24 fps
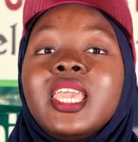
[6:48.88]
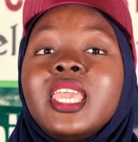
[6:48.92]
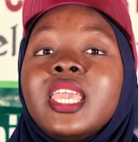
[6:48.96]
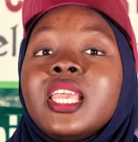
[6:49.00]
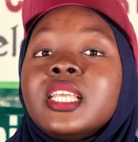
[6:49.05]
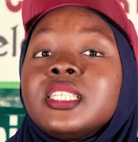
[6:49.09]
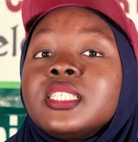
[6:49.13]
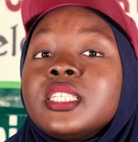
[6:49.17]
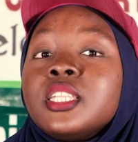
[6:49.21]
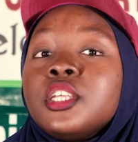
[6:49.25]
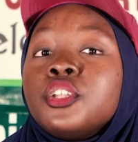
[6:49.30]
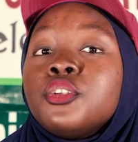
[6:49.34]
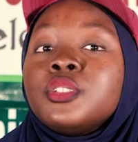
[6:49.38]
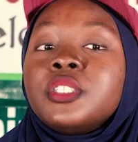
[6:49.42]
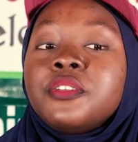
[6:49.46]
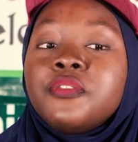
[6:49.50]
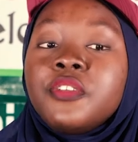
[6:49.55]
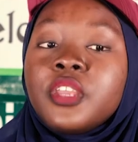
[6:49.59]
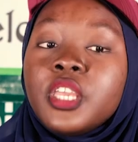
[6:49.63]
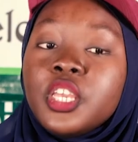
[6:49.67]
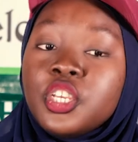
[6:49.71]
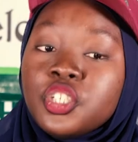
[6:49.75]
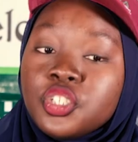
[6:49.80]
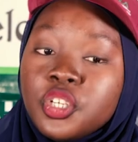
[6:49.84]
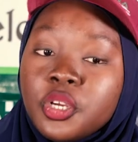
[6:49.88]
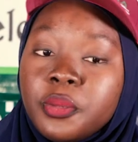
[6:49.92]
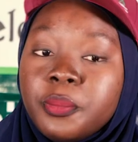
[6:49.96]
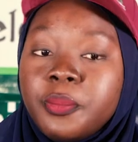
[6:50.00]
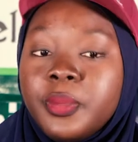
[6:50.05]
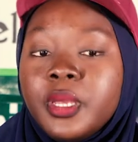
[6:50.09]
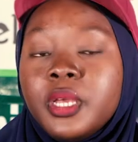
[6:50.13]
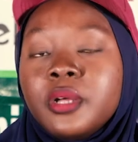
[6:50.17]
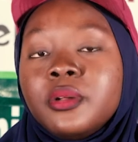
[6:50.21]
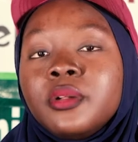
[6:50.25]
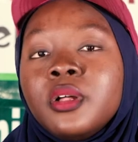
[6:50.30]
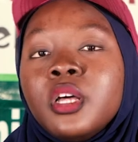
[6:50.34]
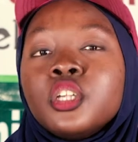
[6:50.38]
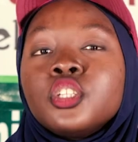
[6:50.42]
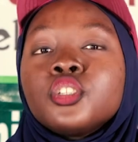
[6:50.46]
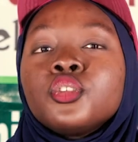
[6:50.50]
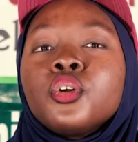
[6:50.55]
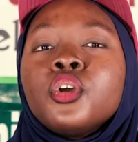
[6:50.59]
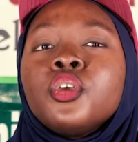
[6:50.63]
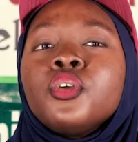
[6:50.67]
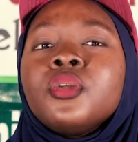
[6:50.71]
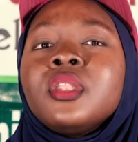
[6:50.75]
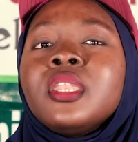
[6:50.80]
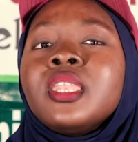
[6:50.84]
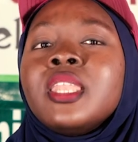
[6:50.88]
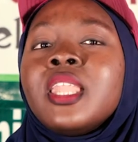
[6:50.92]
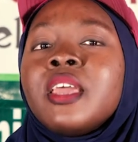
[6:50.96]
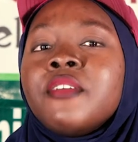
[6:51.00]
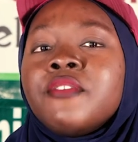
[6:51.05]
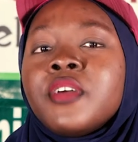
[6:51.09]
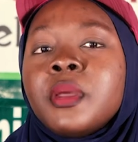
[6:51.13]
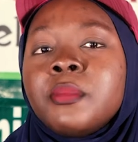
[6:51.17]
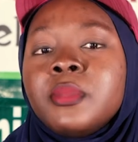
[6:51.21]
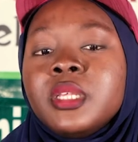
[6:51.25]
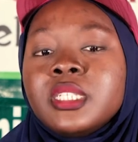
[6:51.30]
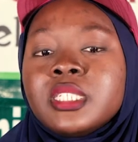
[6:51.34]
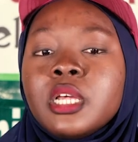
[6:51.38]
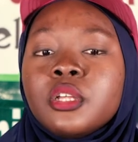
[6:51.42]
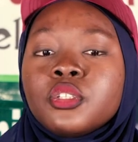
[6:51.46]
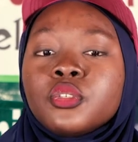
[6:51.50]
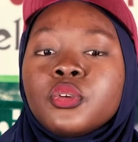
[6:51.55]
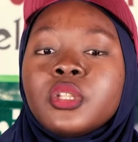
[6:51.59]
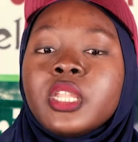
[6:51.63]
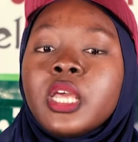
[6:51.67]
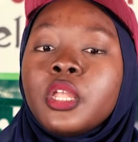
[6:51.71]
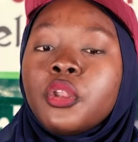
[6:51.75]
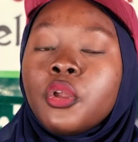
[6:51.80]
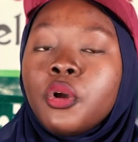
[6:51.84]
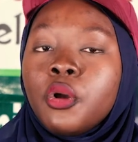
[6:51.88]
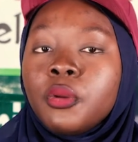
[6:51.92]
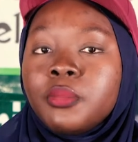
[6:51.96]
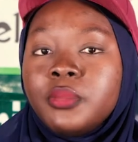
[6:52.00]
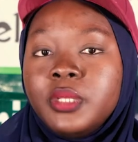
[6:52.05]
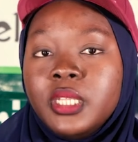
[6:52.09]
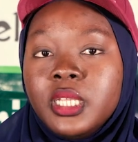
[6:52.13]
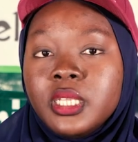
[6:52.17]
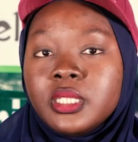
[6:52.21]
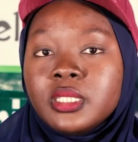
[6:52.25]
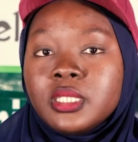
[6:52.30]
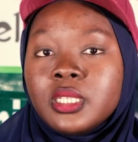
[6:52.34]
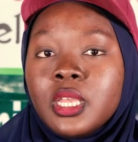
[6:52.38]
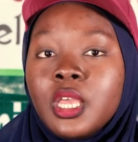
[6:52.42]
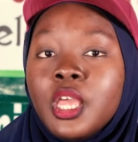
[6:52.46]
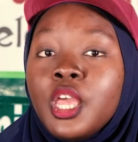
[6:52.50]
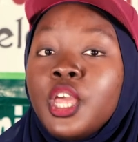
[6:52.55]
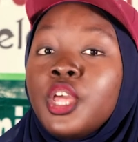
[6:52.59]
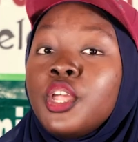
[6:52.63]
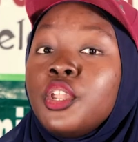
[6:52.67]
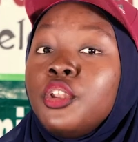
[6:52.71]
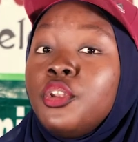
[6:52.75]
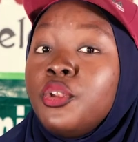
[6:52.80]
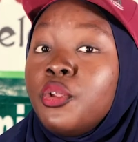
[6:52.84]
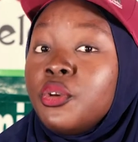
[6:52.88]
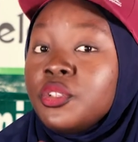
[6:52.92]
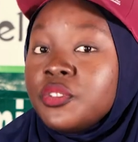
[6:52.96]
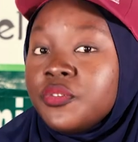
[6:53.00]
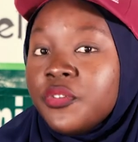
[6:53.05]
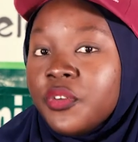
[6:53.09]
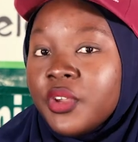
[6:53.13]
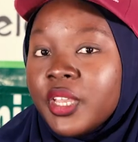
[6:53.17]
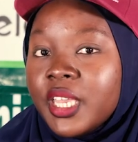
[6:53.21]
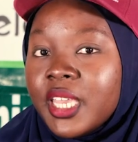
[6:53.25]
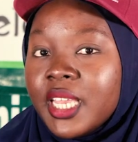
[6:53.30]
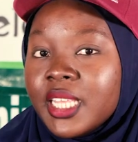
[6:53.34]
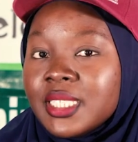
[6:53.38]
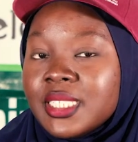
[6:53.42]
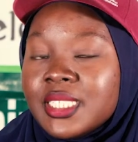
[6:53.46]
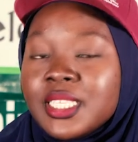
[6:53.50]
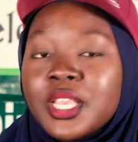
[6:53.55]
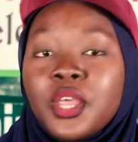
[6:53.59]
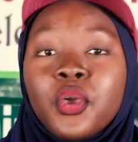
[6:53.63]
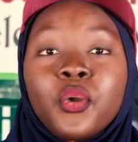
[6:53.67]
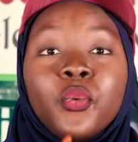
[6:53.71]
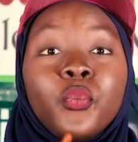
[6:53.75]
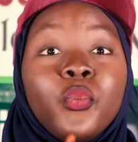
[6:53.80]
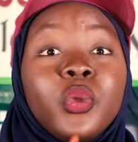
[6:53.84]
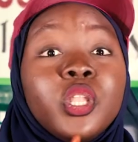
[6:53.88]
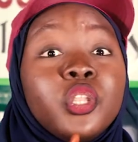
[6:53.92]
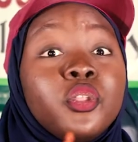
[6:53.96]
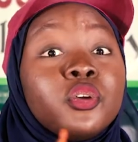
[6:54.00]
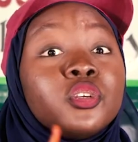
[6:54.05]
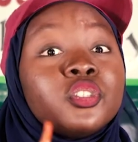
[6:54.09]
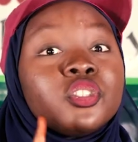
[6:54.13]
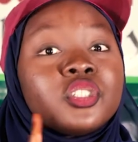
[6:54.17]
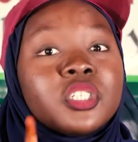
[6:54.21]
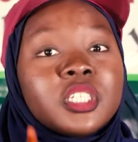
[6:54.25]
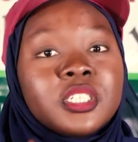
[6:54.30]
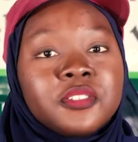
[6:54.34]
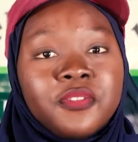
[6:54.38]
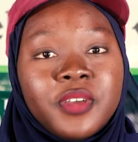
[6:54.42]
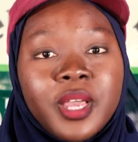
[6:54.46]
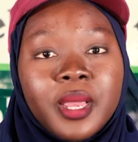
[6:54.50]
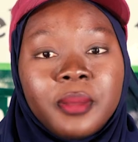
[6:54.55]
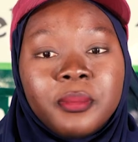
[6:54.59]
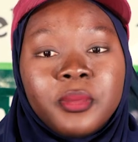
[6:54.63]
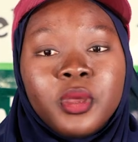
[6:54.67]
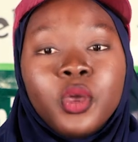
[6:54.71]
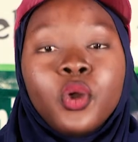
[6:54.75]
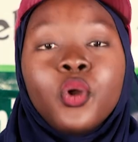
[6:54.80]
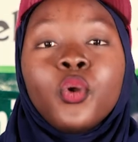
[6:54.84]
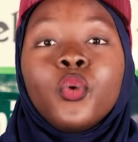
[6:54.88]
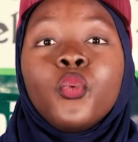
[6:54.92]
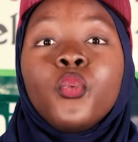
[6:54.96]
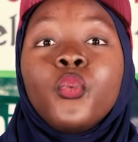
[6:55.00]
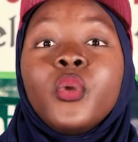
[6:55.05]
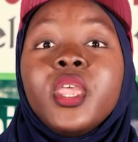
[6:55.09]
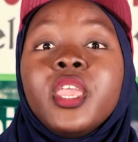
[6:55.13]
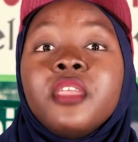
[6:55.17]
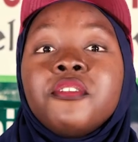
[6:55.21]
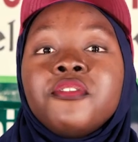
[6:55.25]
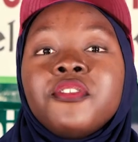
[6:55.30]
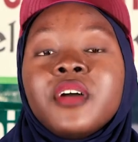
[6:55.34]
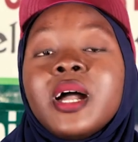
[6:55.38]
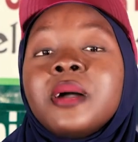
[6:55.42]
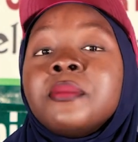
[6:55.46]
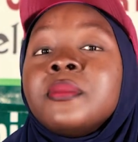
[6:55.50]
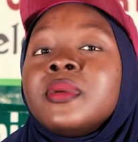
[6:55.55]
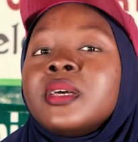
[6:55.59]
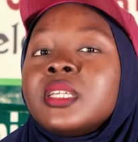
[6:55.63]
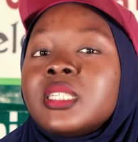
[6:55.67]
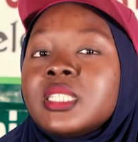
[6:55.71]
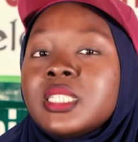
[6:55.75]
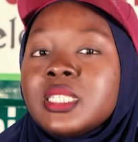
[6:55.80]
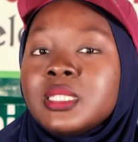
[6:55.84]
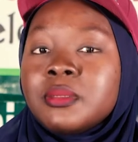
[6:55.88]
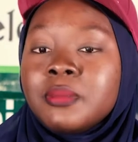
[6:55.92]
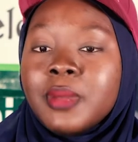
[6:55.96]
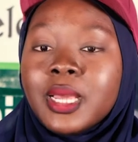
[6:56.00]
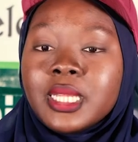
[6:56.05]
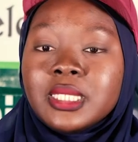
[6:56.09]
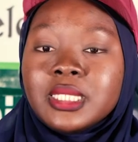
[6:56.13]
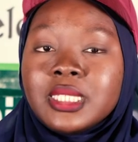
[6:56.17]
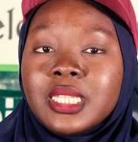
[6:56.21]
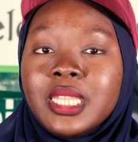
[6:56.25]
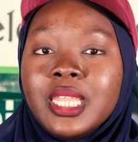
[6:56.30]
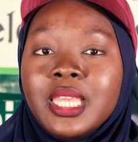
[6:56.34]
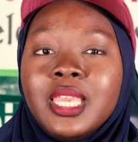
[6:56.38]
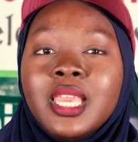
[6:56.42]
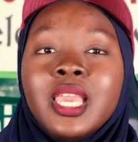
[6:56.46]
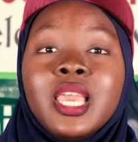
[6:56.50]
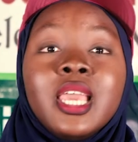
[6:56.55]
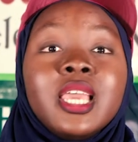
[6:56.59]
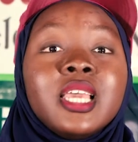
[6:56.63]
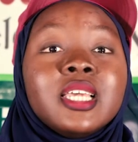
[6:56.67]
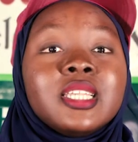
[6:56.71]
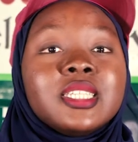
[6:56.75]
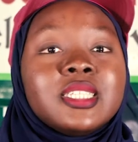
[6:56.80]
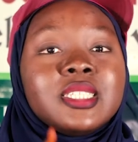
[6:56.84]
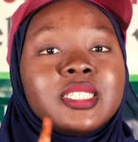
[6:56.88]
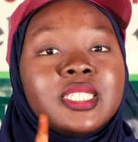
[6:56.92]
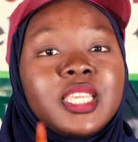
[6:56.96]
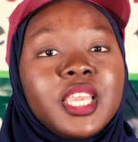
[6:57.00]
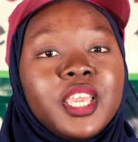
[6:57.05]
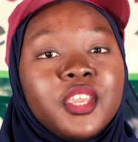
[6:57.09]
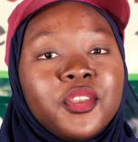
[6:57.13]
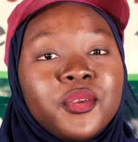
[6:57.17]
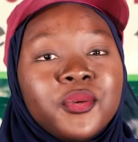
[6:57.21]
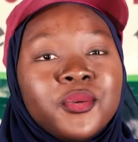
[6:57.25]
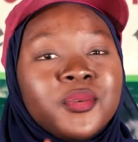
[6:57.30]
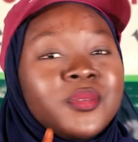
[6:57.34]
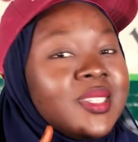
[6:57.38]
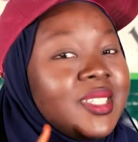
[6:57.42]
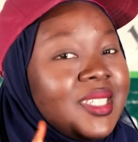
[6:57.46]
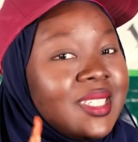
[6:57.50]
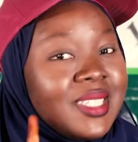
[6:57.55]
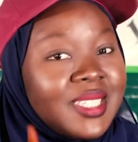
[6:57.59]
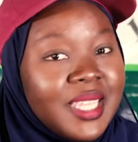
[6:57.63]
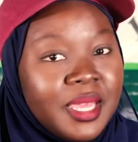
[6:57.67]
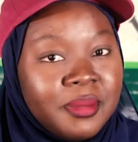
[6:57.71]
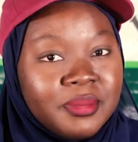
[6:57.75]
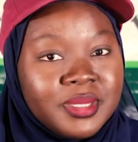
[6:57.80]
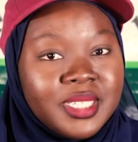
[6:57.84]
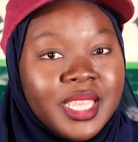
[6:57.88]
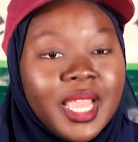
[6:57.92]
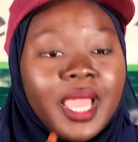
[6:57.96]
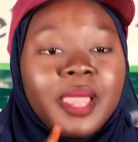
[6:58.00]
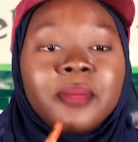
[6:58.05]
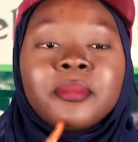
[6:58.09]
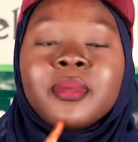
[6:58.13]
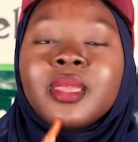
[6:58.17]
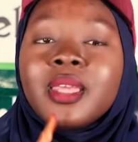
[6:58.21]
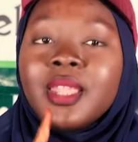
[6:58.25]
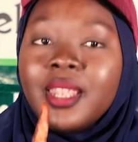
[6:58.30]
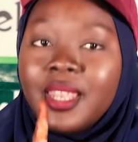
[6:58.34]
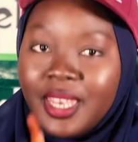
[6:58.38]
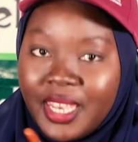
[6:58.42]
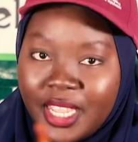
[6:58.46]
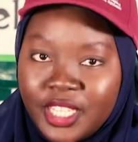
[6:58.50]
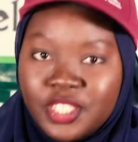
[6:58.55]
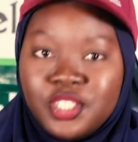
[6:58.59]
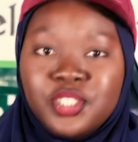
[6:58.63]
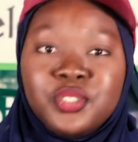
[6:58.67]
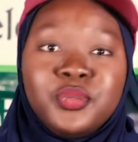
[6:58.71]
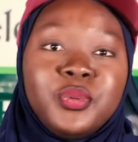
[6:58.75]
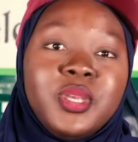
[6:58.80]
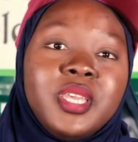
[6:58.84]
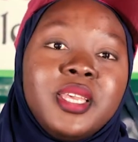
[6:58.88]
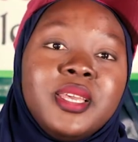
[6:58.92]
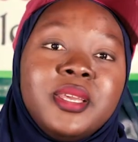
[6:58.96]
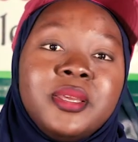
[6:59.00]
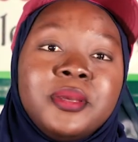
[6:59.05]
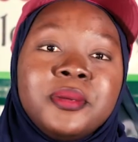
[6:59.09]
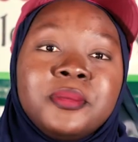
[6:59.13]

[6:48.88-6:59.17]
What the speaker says: Hit the notification bell so you never miss out on an update. Don't forget, we don't just farm, we farm smartly. See you same time next week.